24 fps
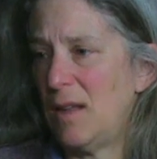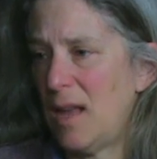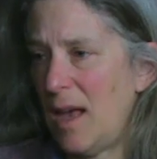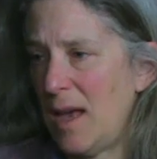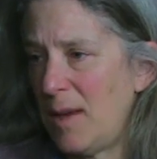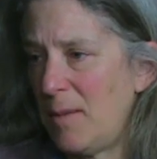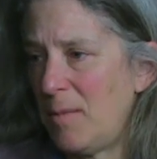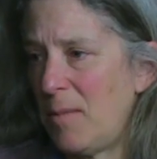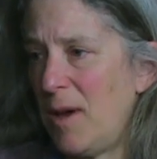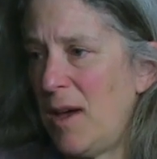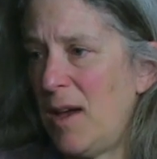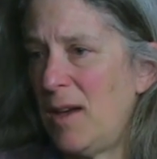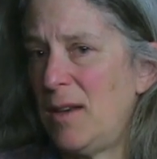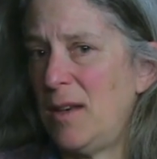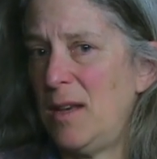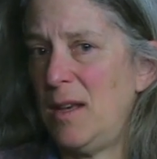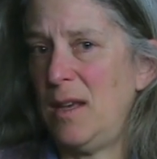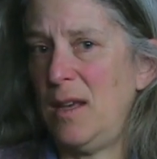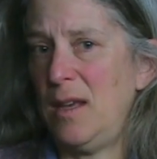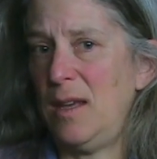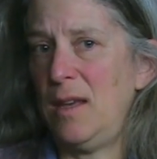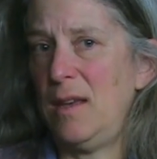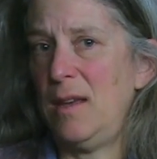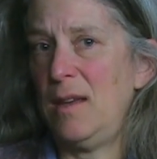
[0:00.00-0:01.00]
like
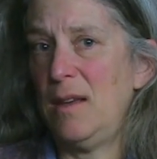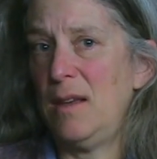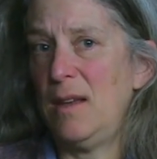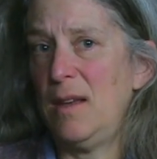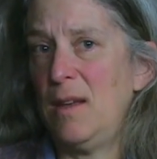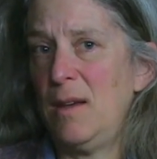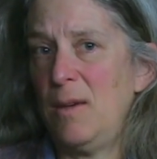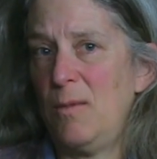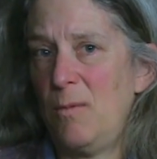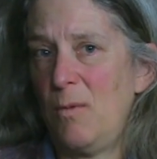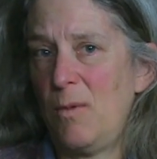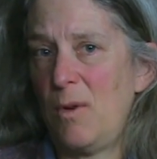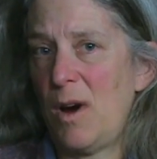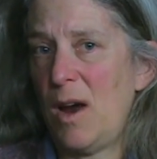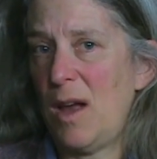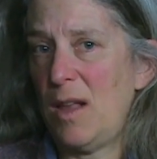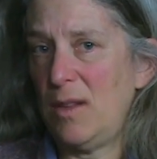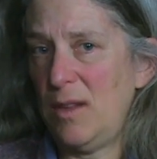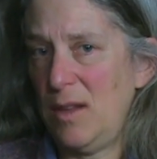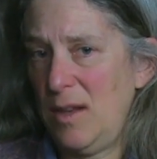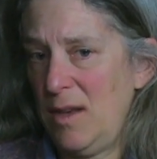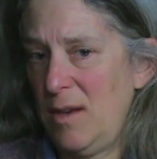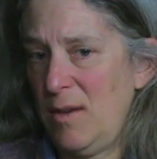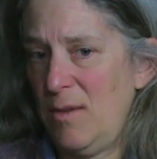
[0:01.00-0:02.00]
Putney, where I
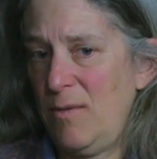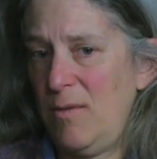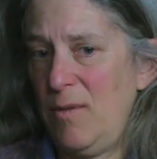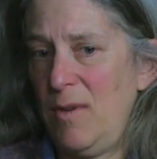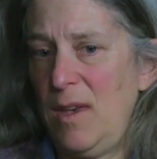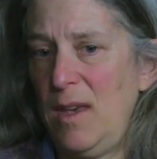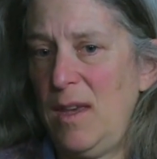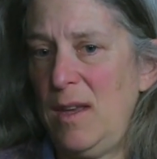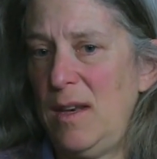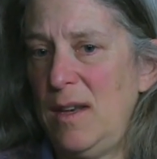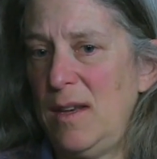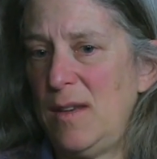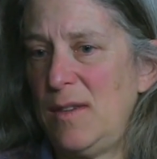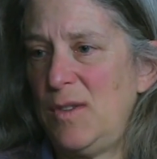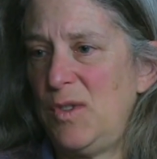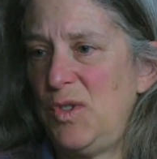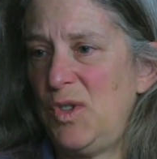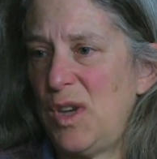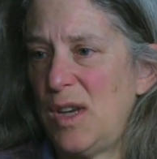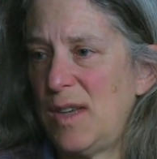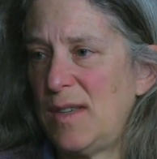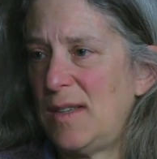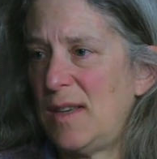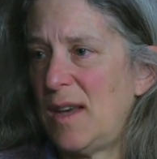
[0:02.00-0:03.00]
live, it is
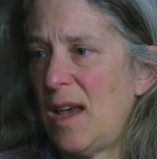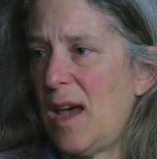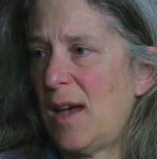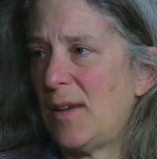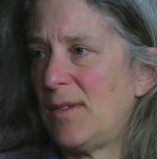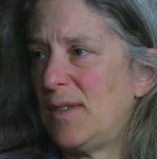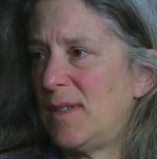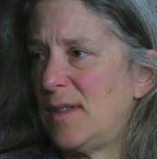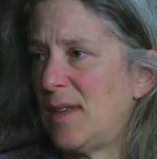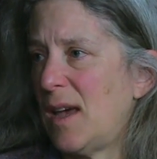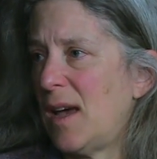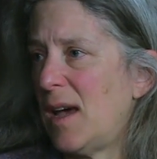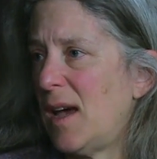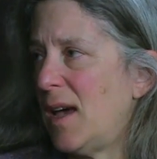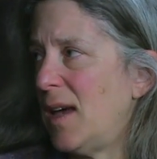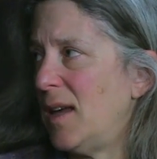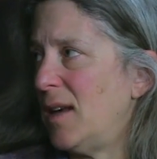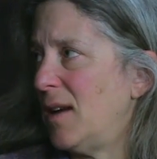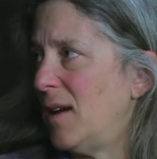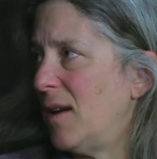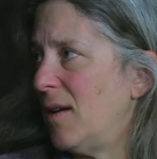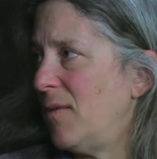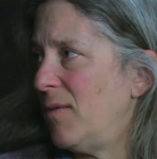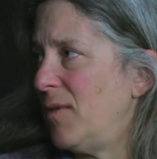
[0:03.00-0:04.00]
just
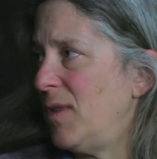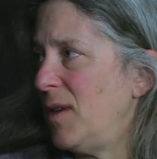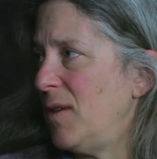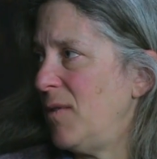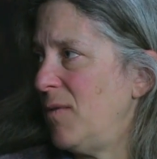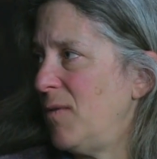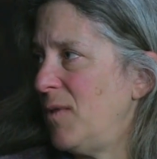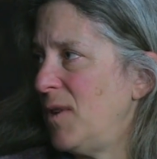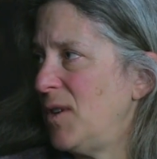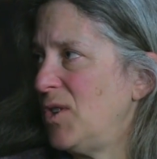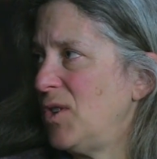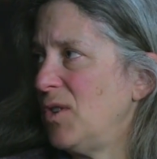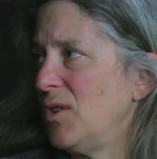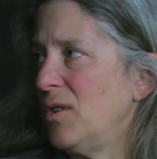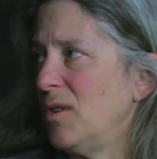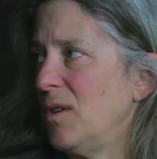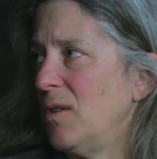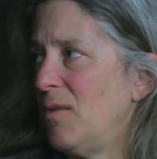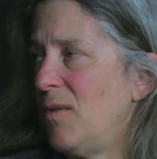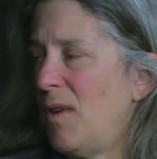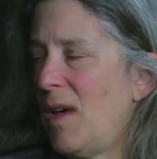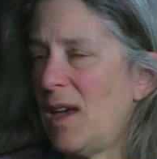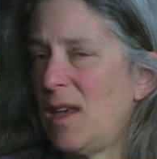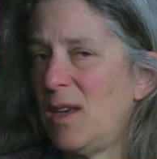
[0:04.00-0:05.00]
outside of the
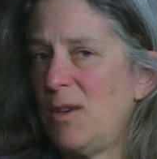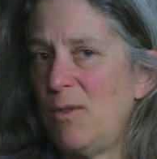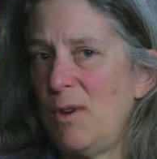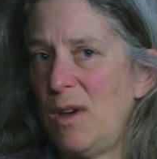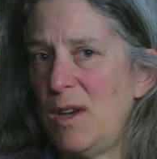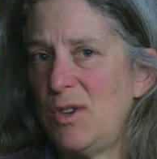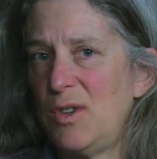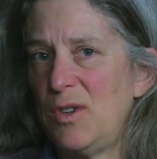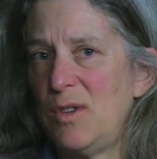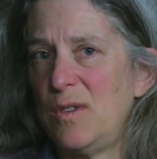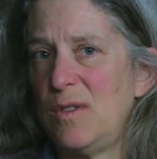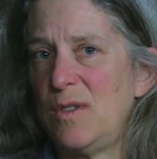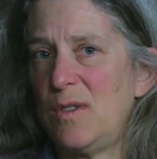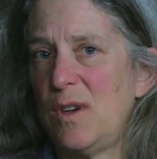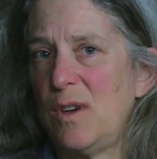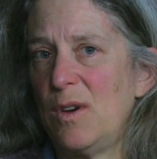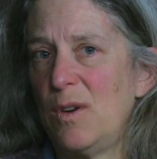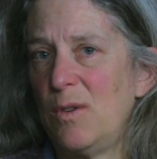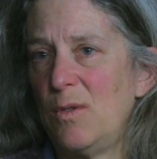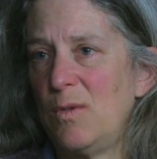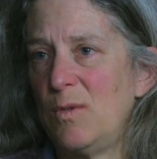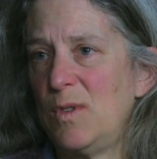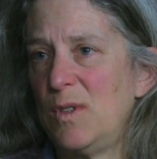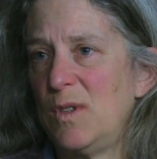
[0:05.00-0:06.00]
official evacuation
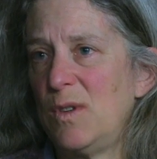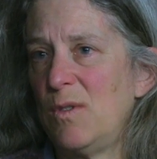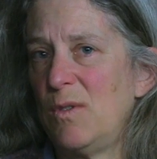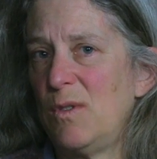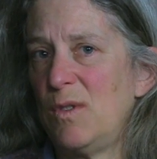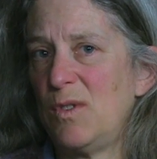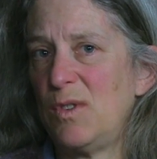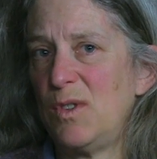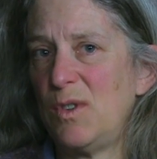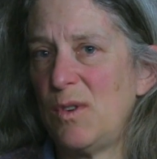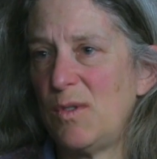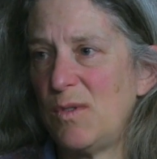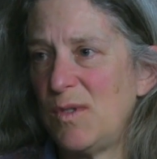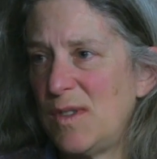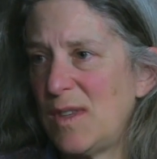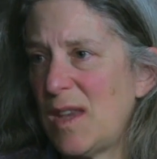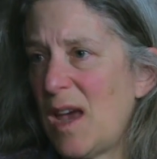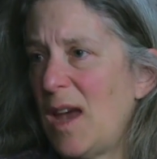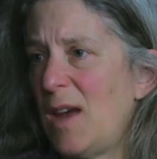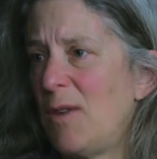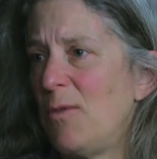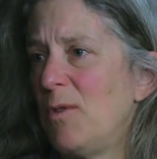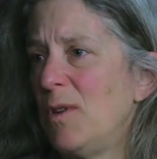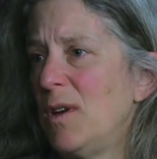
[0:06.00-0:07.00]
zone, so there's no
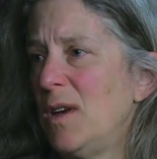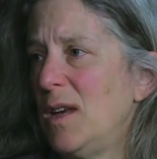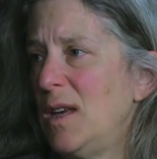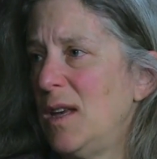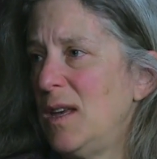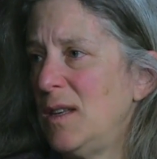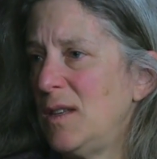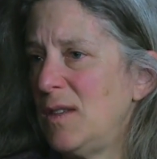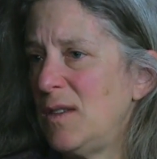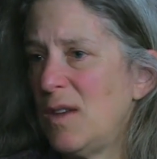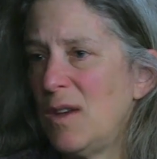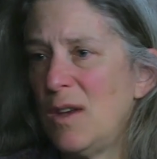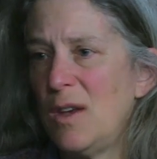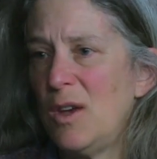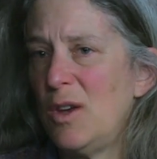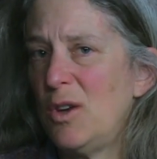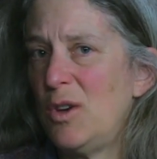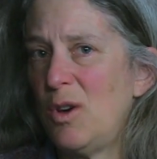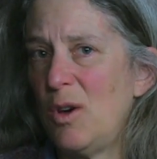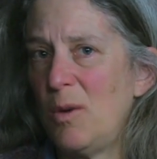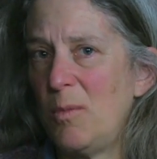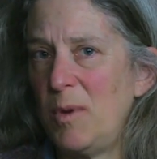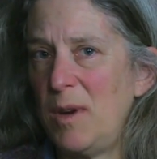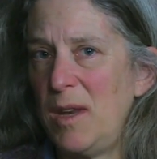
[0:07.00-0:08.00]
sirens,
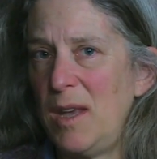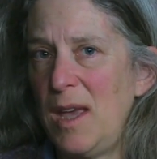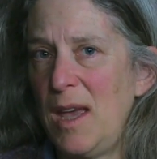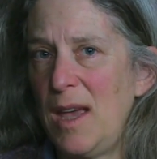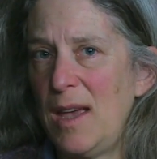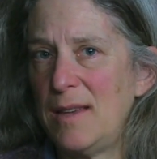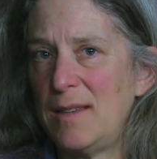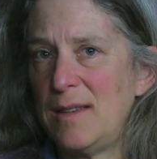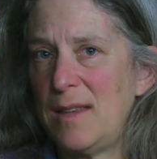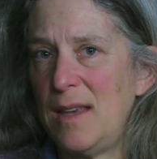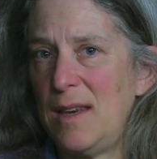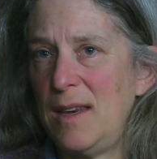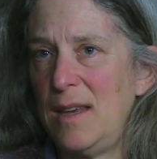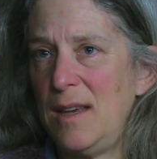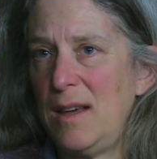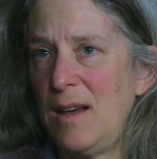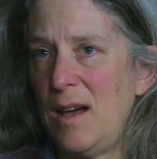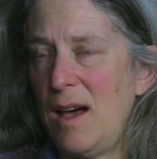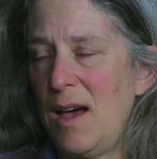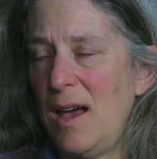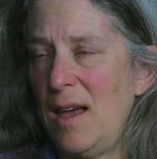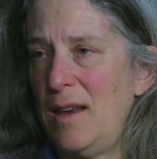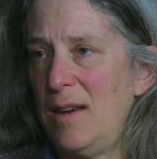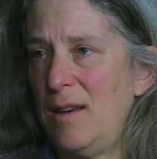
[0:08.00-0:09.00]
nobody has any
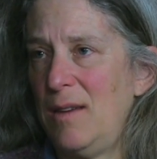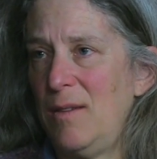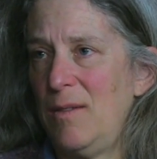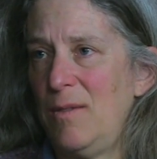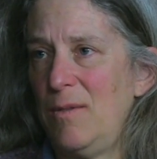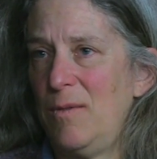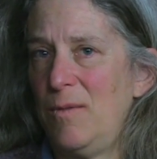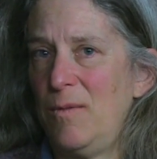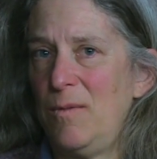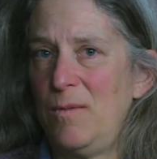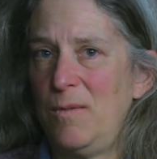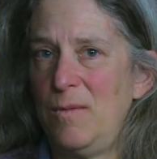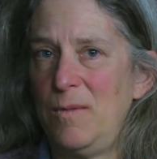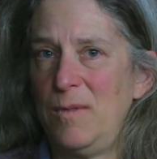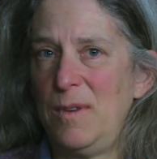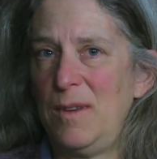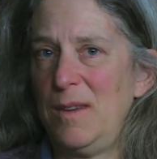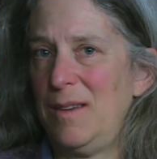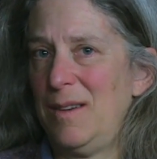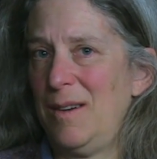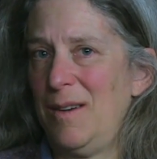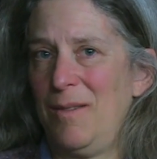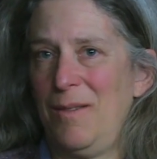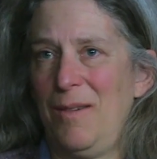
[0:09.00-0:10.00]
kind of,
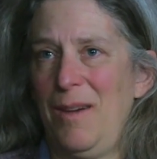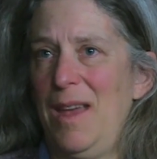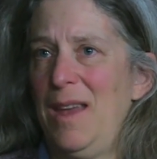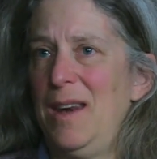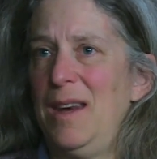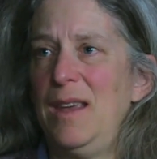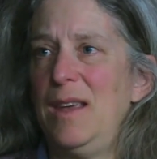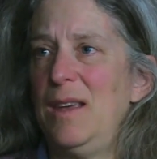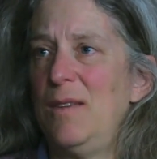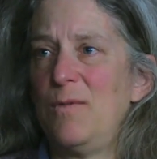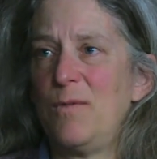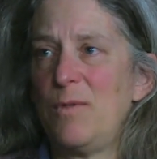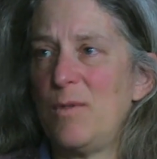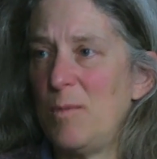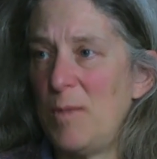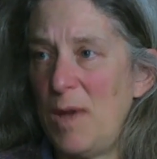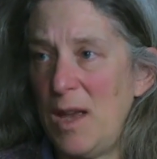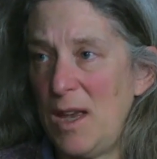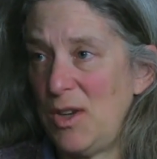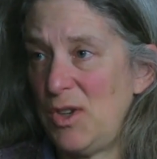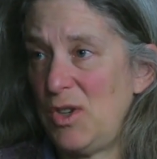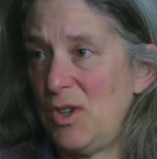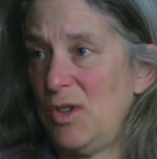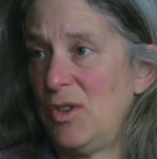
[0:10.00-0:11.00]
you know, any
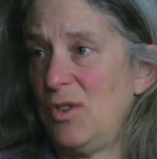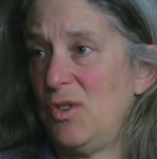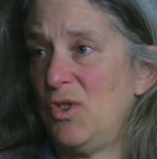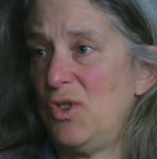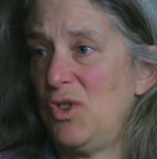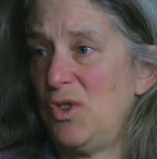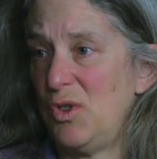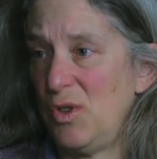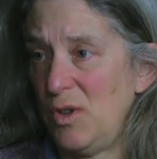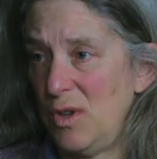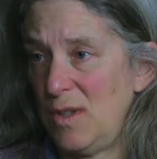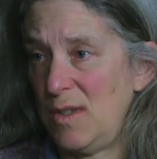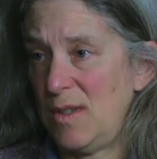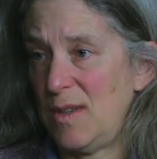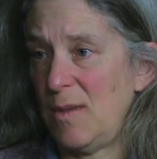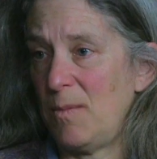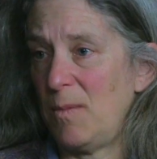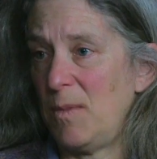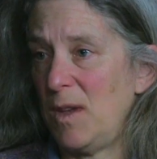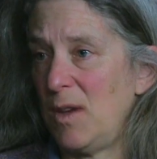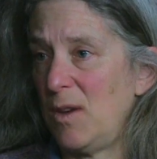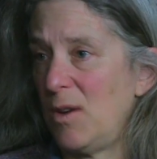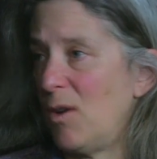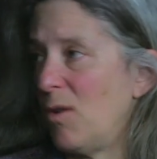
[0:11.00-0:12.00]
information should
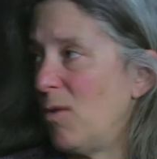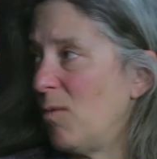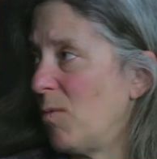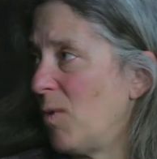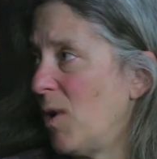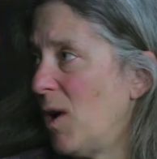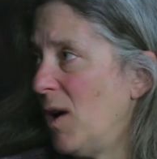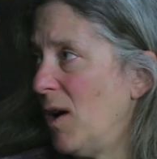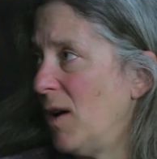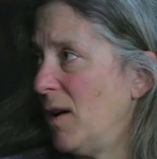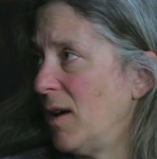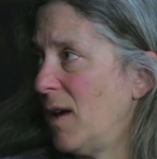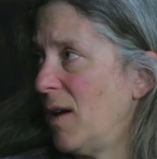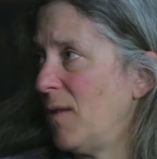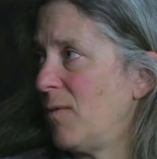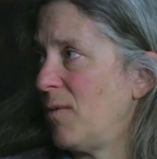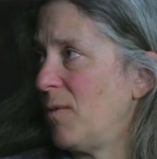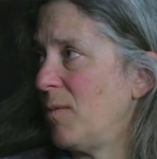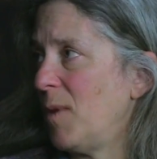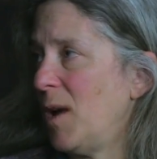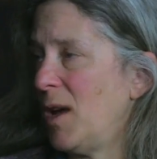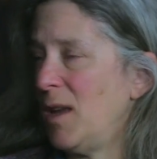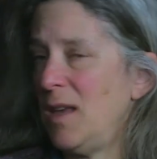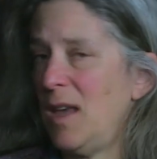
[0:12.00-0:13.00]
something go wrong at
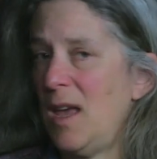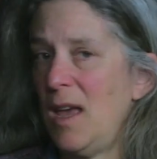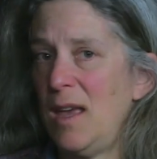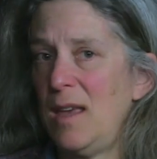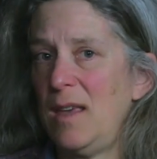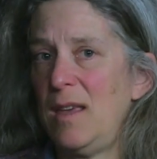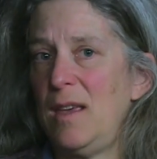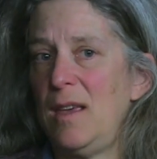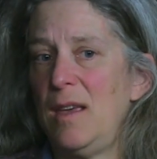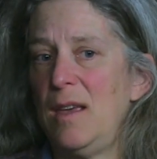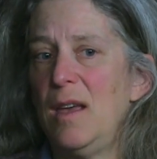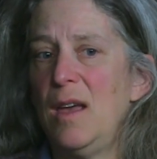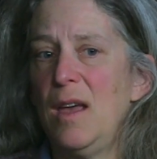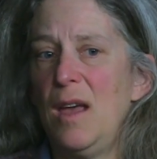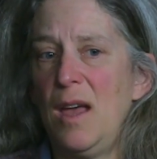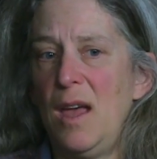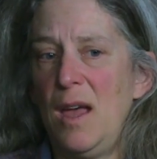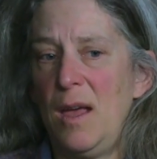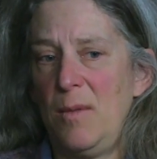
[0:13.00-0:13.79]
Vermont Yankee.